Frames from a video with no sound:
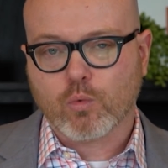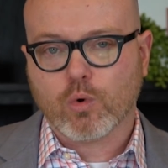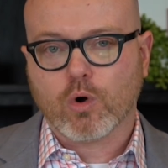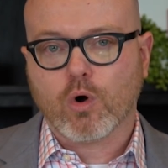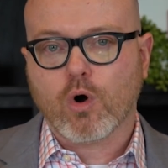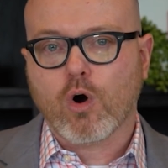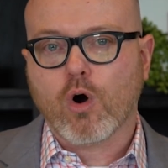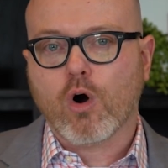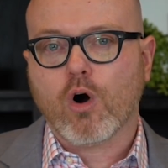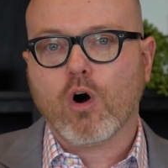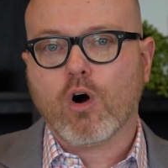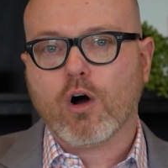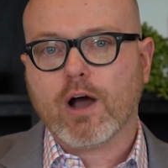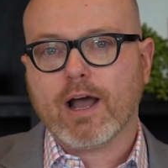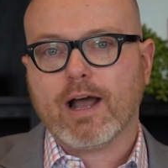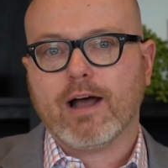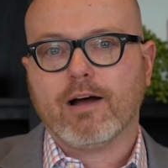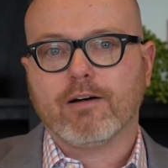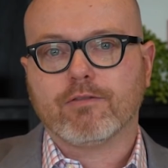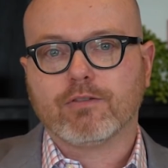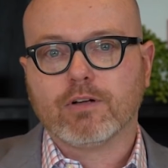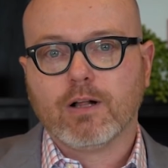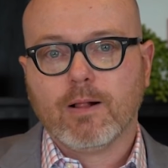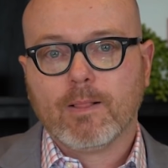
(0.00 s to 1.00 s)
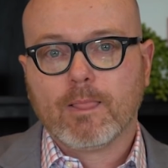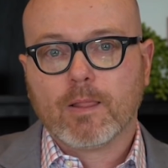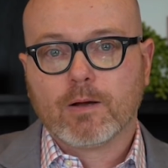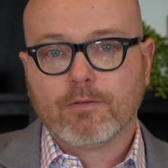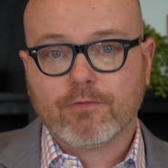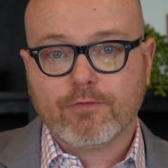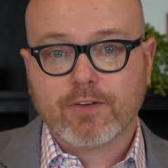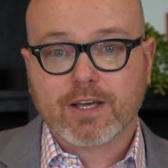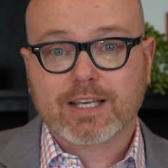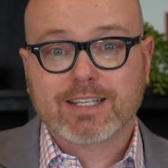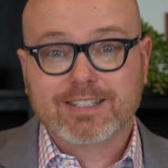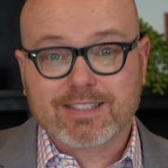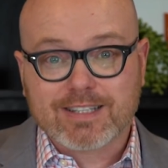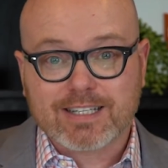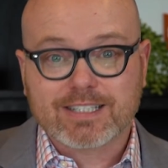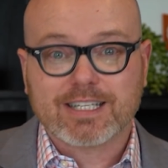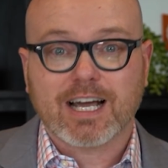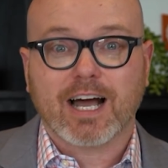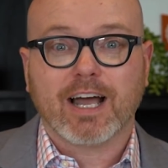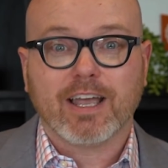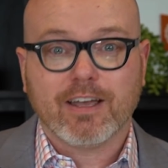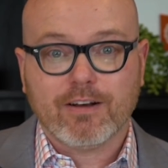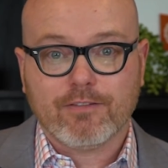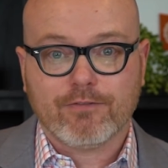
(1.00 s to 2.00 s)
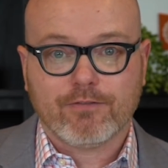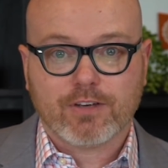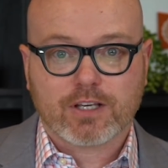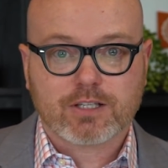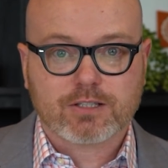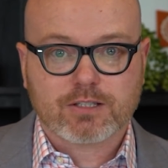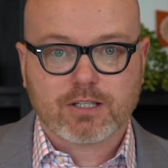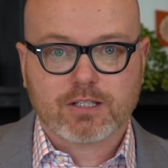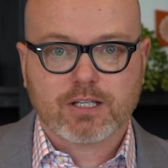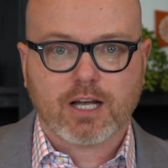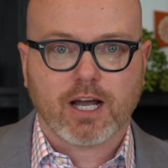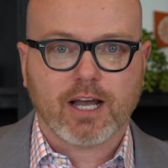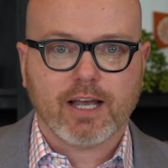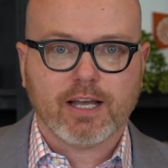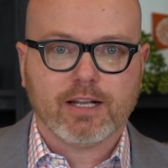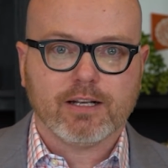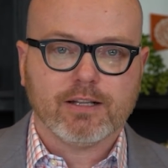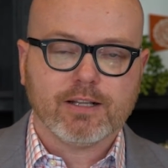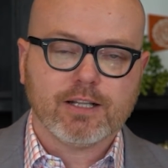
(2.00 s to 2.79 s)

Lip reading: will all have fix the diet, fix the diet.